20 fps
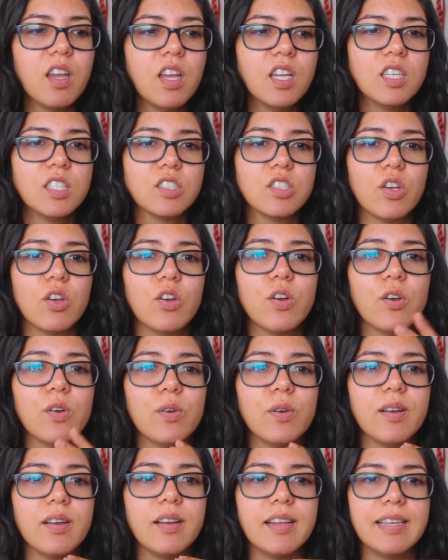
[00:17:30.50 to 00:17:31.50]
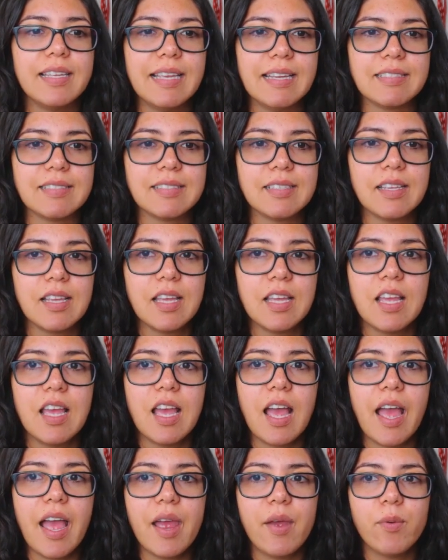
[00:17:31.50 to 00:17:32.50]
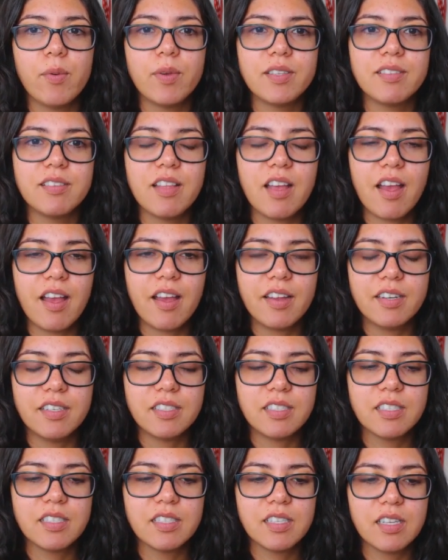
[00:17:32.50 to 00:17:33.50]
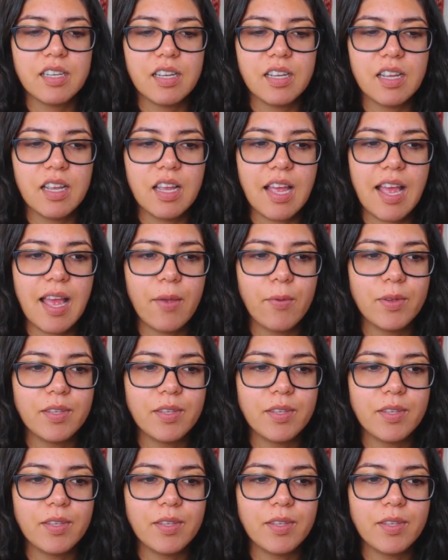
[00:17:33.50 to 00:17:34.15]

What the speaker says: So yes, I was not how